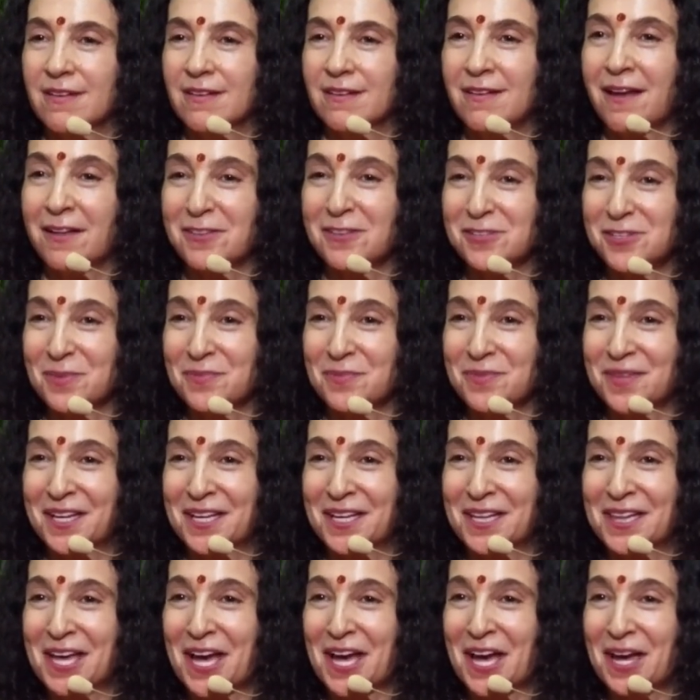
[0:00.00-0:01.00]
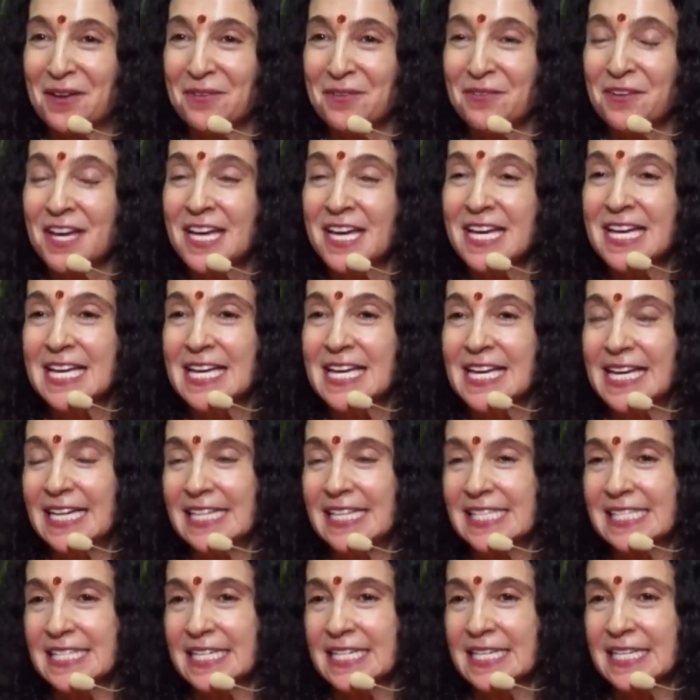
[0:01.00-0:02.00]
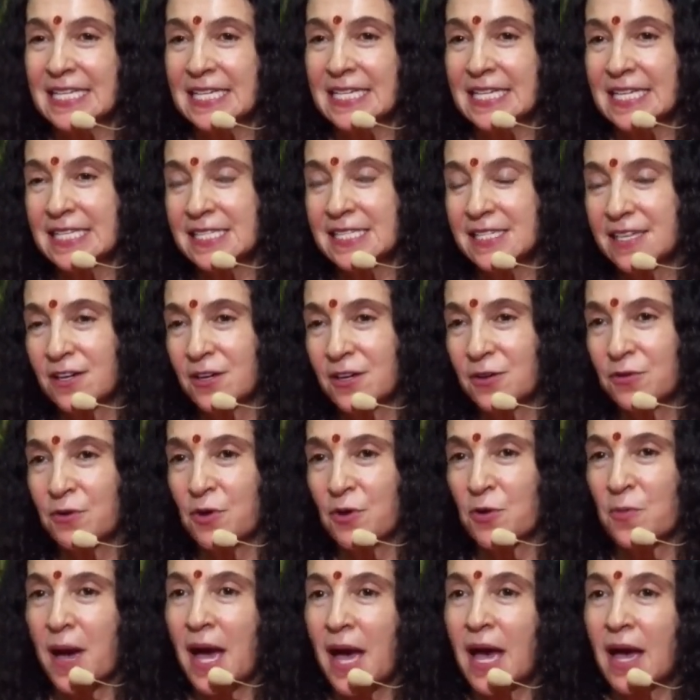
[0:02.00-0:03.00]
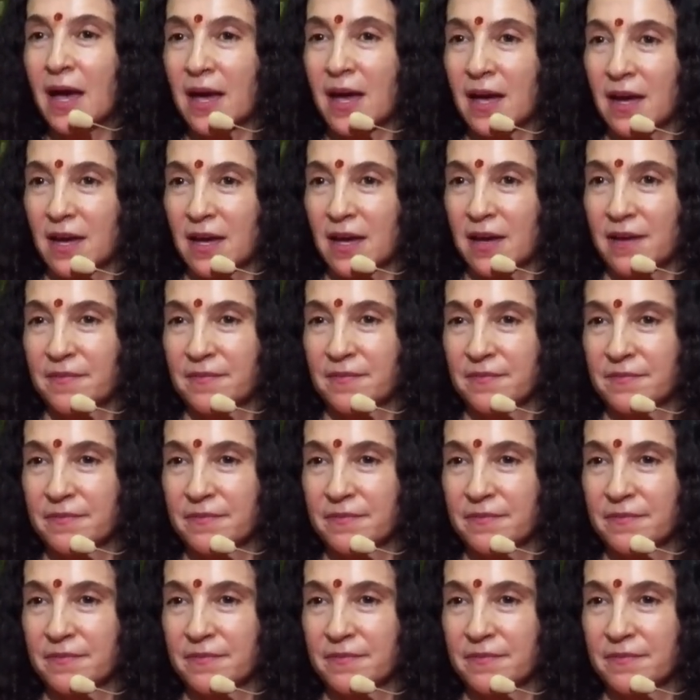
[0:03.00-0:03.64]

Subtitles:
not something alive, it's gonna grow back.